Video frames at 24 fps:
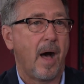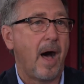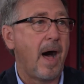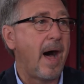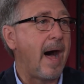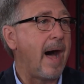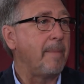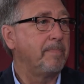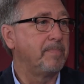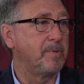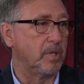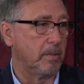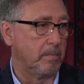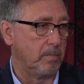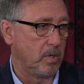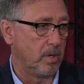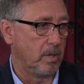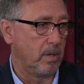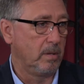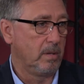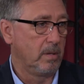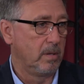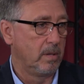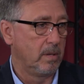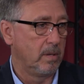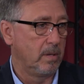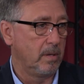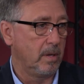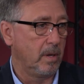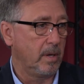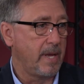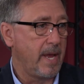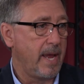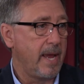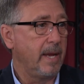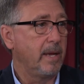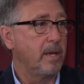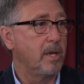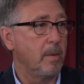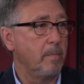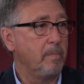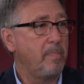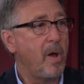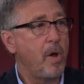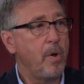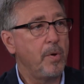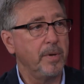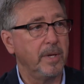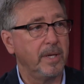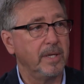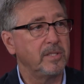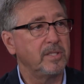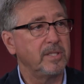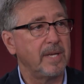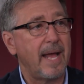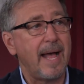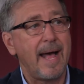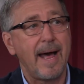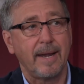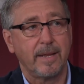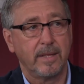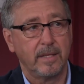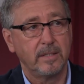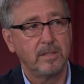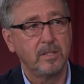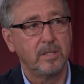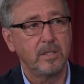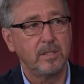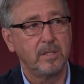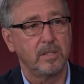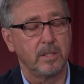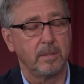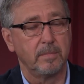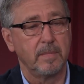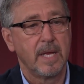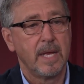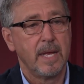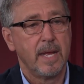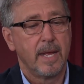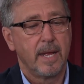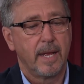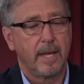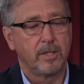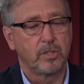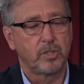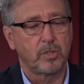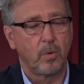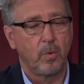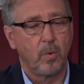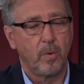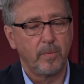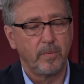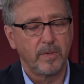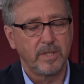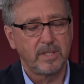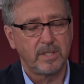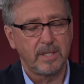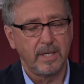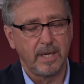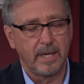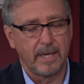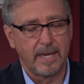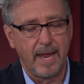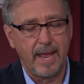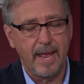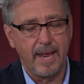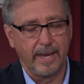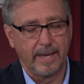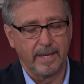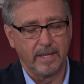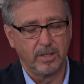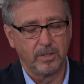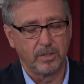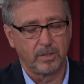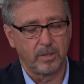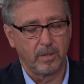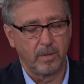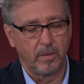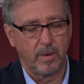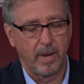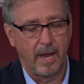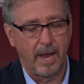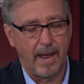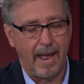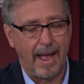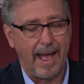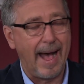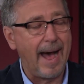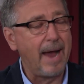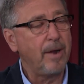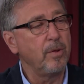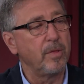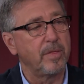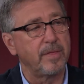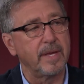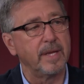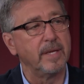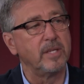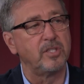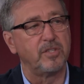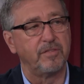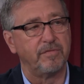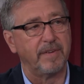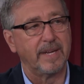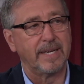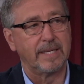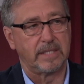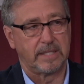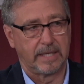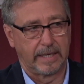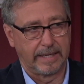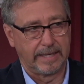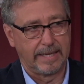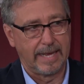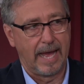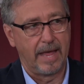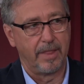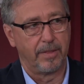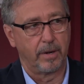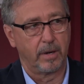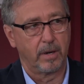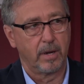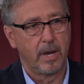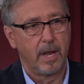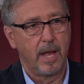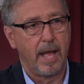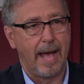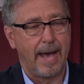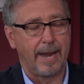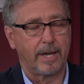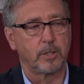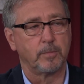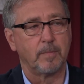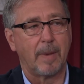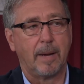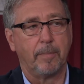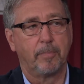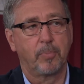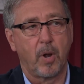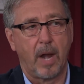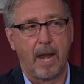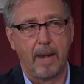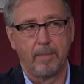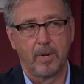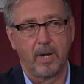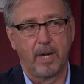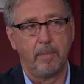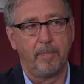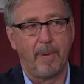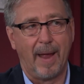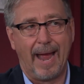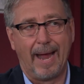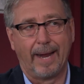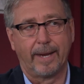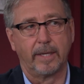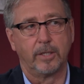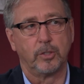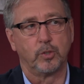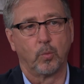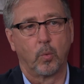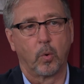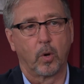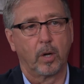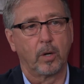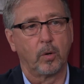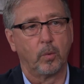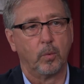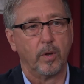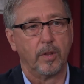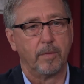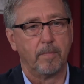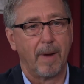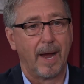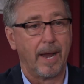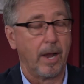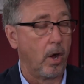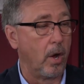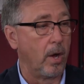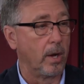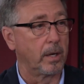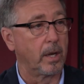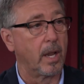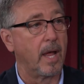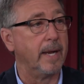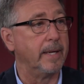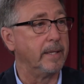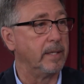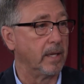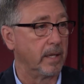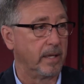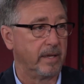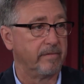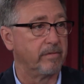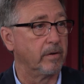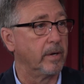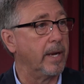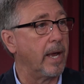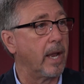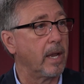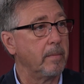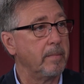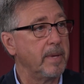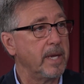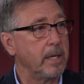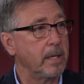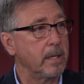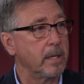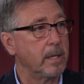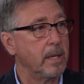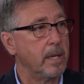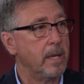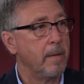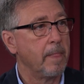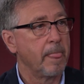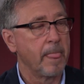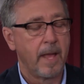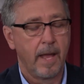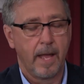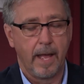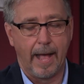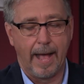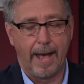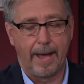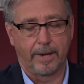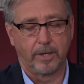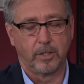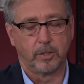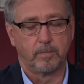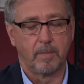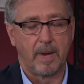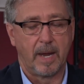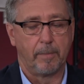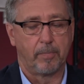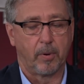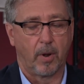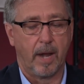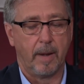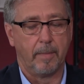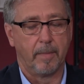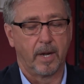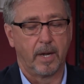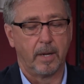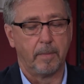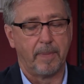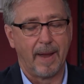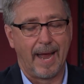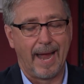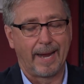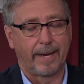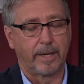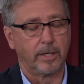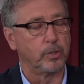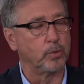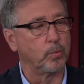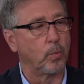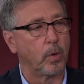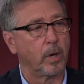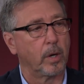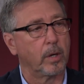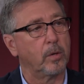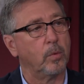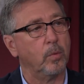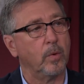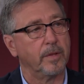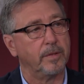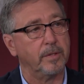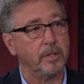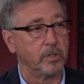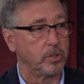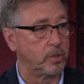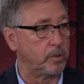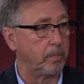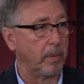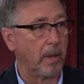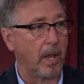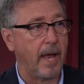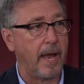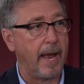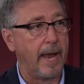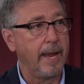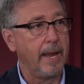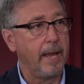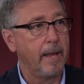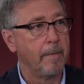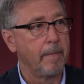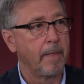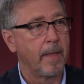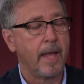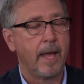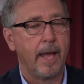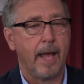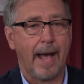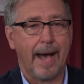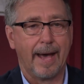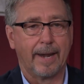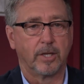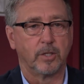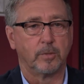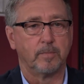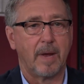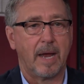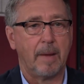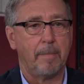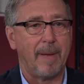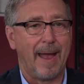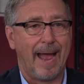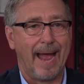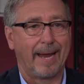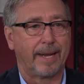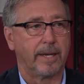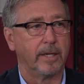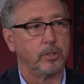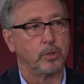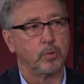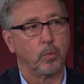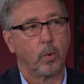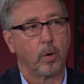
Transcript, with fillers: optimal, okay, components out of the system. And so what we see today is how do things fit together? how does my primary package work with my online delivery element? How does my primary package work with display? How does my package